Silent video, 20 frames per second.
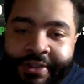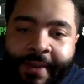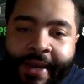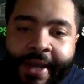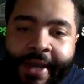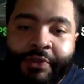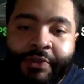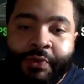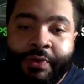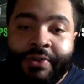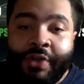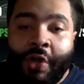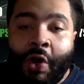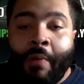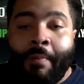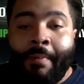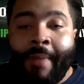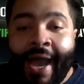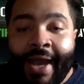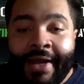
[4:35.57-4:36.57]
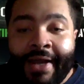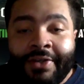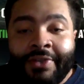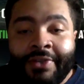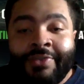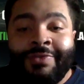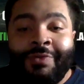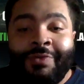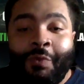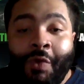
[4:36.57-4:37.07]
Patriots are
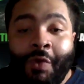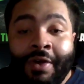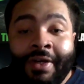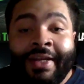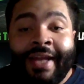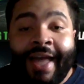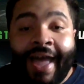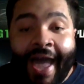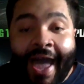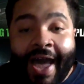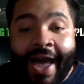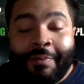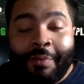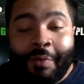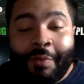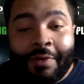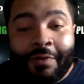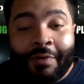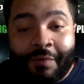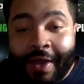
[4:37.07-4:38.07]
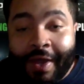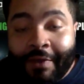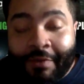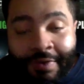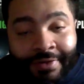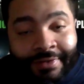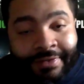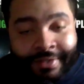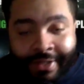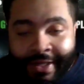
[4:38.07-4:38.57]
-1.5 point
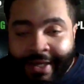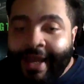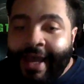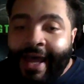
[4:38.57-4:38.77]
favorites.